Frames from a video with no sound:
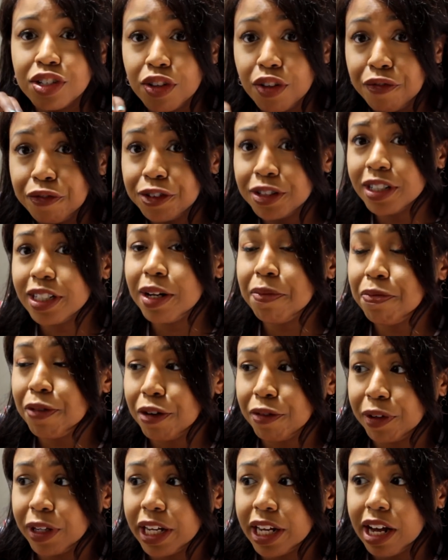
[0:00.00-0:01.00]
So the first tip
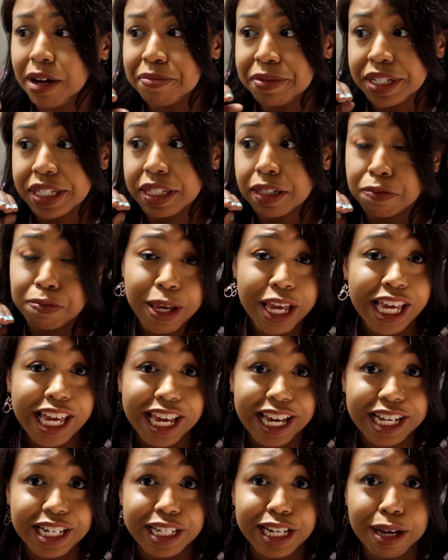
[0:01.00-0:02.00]
that really got me
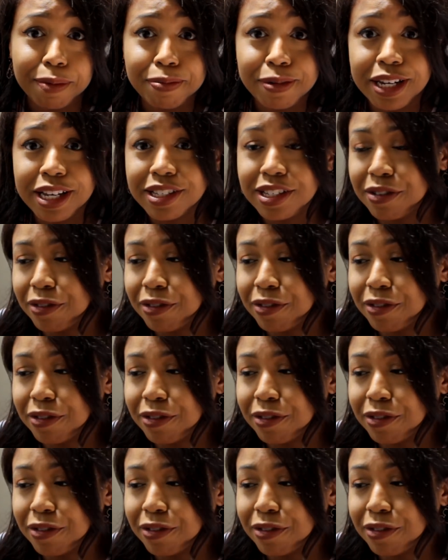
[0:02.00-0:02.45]
speaking in Japanese